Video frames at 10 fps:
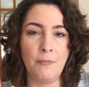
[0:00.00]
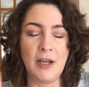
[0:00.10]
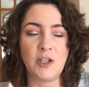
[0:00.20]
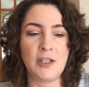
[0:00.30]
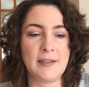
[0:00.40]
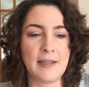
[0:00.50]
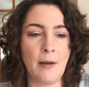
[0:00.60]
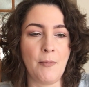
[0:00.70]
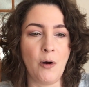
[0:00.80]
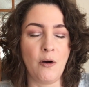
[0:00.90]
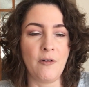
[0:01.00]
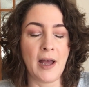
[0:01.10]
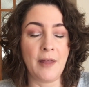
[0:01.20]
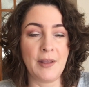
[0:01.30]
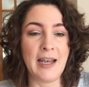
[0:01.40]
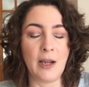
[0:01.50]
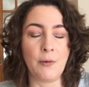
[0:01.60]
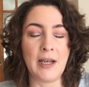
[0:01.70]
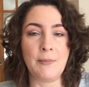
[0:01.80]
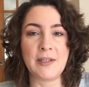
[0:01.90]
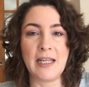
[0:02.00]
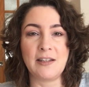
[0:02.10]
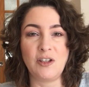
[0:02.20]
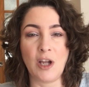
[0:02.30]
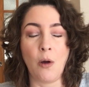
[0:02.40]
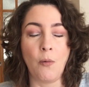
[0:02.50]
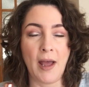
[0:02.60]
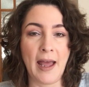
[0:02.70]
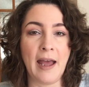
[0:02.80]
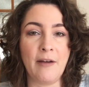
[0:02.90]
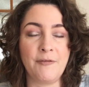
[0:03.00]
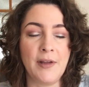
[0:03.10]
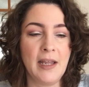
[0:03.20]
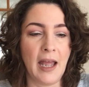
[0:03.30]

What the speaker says: which some or other liquid lipsticks don't have.